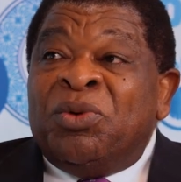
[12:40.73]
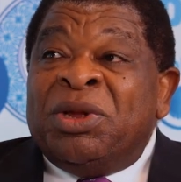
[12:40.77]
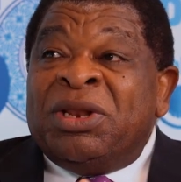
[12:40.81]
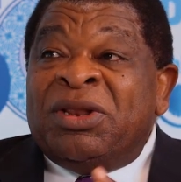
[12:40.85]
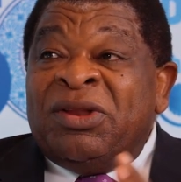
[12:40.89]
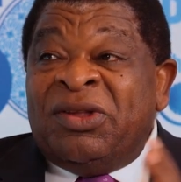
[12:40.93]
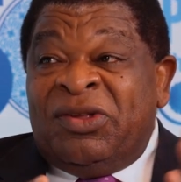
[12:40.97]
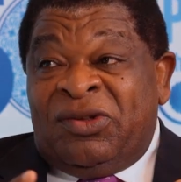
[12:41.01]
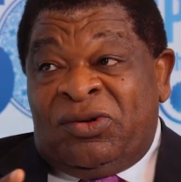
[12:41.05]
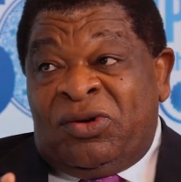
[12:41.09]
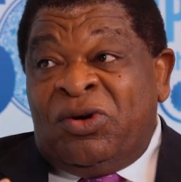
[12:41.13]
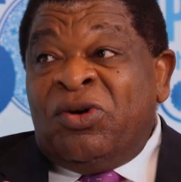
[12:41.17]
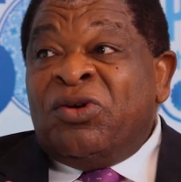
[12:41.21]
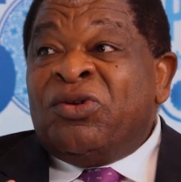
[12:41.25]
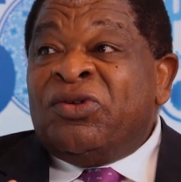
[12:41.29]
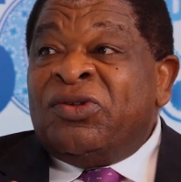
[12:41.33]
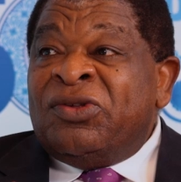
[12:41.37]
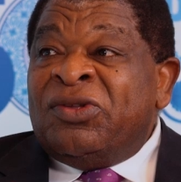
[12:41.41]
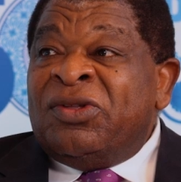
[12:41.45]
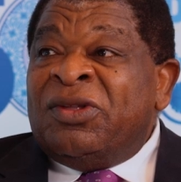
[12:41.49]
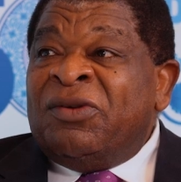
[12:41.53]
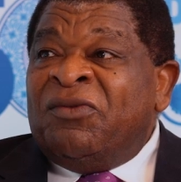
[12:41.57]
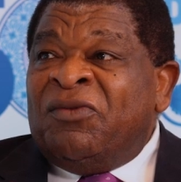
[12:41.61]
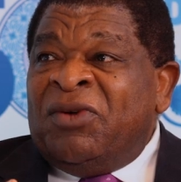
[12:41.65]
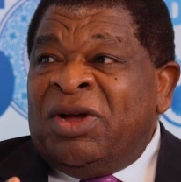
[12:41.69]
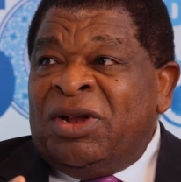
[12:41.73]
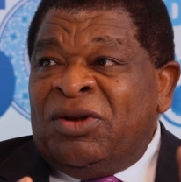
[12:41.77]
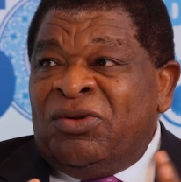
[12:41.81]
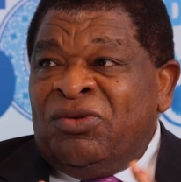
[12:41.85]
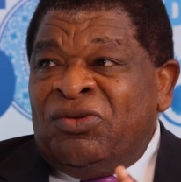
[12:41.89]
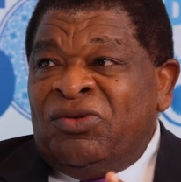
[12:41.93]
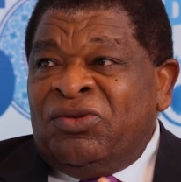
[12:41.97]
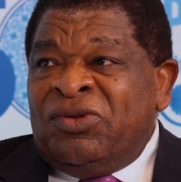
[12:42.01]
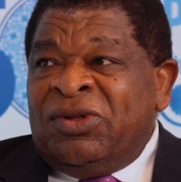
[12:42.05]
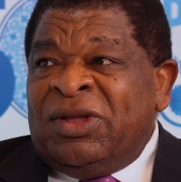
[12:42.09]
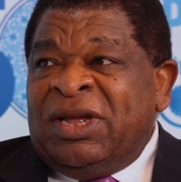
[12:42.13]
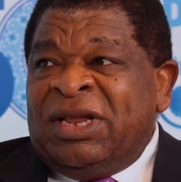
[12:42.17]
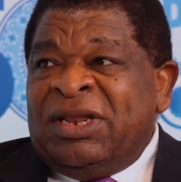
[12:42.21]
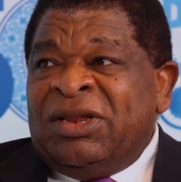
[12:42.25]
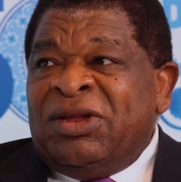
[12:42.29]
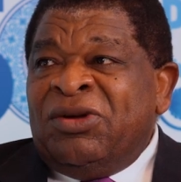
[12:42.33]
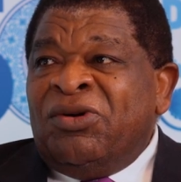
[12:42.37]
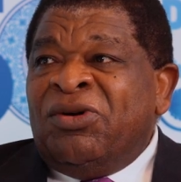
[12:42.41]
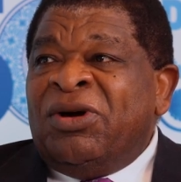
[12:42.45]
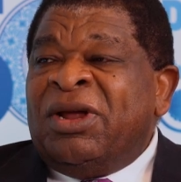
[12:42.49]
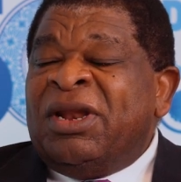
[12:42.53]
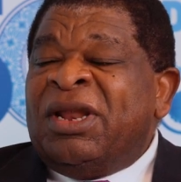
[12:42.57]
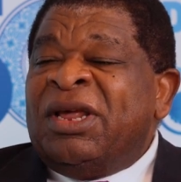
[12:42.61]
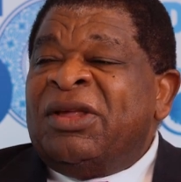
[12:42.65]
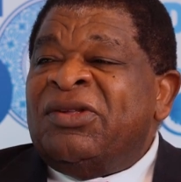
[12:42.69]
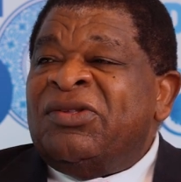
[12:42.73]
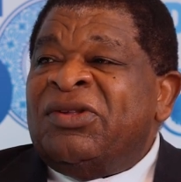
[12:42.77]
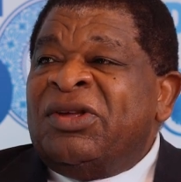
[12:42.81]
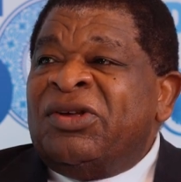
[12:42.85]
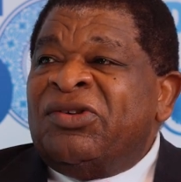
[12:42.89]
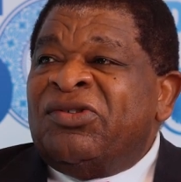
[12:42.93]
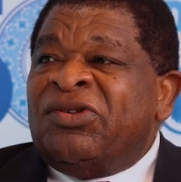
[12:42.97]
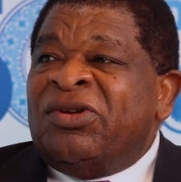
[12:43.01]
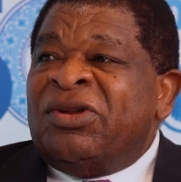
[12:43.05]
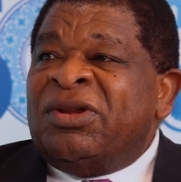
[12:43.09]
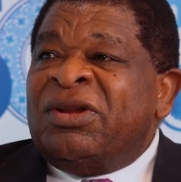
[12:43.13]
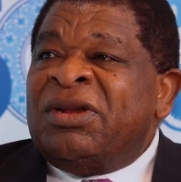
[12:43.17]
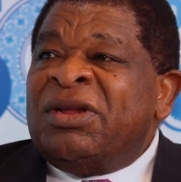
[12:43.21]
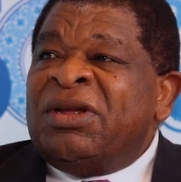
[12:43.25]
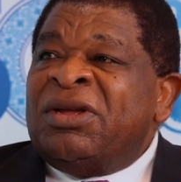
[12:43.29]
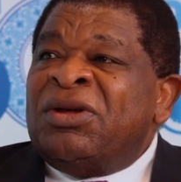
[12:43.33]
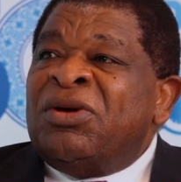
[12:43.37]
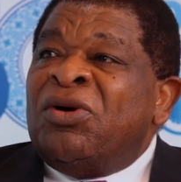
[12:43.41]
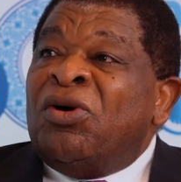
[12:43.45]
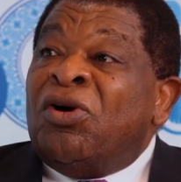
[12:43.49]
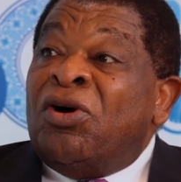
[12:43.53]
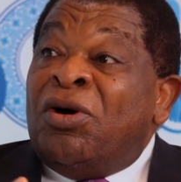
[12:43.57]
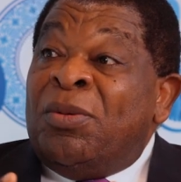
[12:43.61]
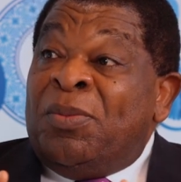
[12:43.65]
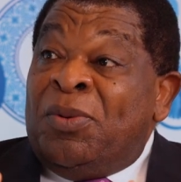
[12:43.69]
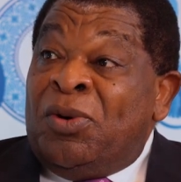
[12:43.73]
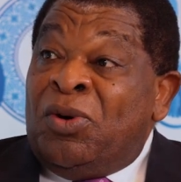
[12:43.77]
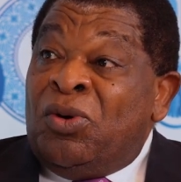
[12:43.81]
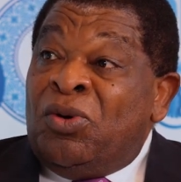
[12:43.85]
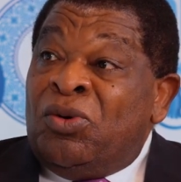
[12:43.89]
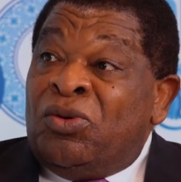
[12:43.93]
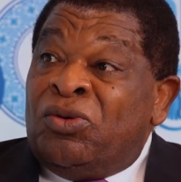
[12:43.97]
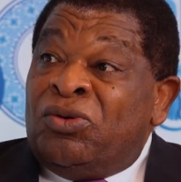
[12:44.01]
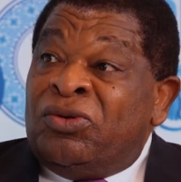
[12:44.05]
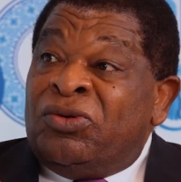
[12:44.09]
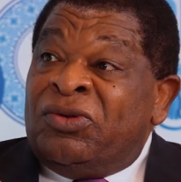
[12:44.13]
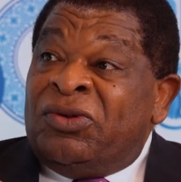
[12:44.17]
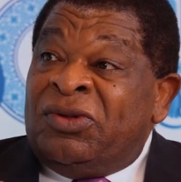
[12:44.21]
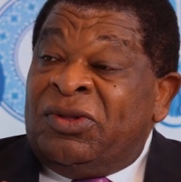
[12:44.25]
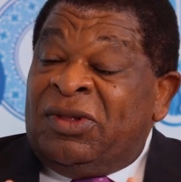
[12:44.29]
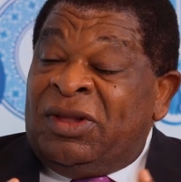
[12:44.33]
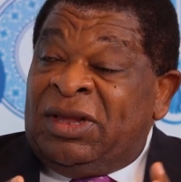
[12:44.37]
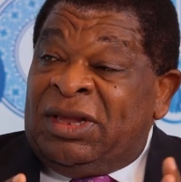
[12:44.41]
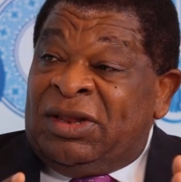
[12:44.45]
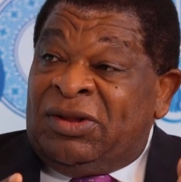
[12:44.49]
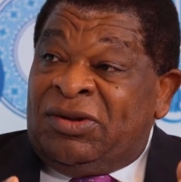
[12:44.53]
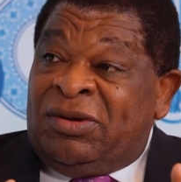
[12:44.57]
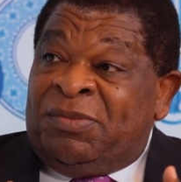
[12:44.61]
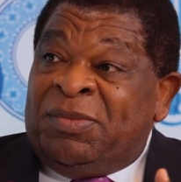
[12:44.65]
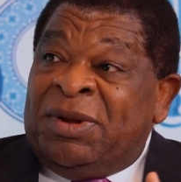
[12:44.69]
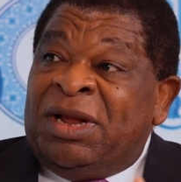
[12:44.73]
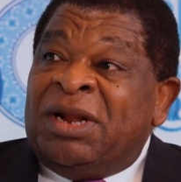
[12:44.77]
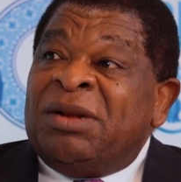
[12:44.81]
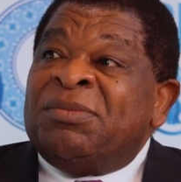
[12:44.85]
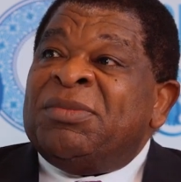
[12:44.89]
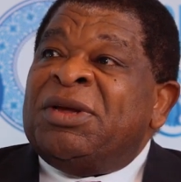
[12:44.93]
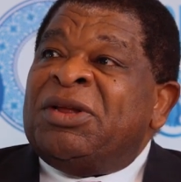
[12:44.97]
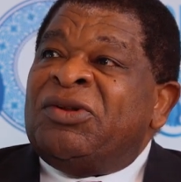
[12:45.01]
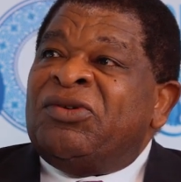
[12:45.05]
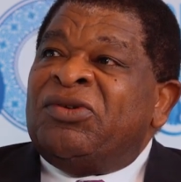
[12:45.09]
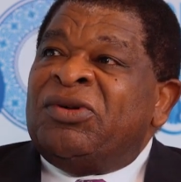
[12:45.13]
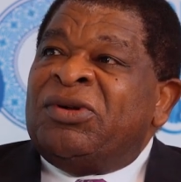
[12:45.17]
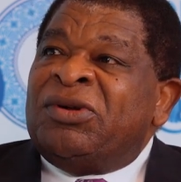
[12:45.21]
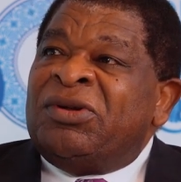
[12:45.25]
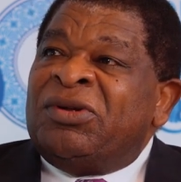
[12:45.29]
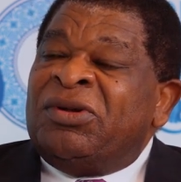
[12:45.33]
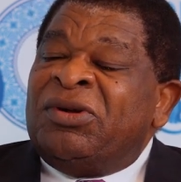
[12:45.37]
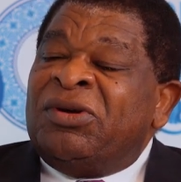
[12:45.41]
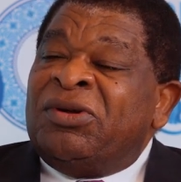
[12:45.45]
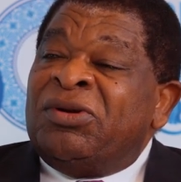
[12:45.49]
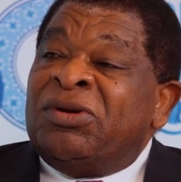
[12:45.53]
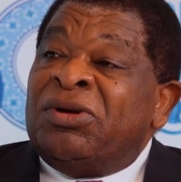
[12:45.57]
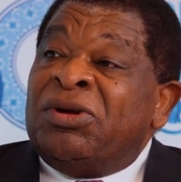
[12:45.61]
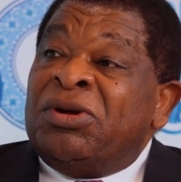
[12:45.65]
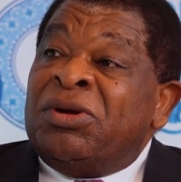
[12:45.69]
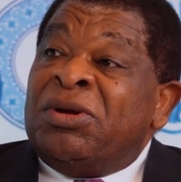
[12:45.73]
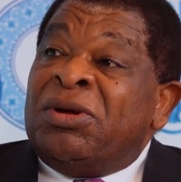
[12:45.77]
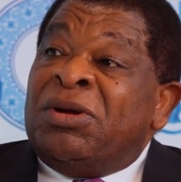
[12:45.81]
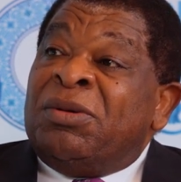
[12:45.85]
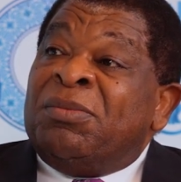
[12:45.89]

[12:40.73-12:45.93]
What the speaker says: we discuss the values that the organization upholds, the Inter-Parliamentary Union,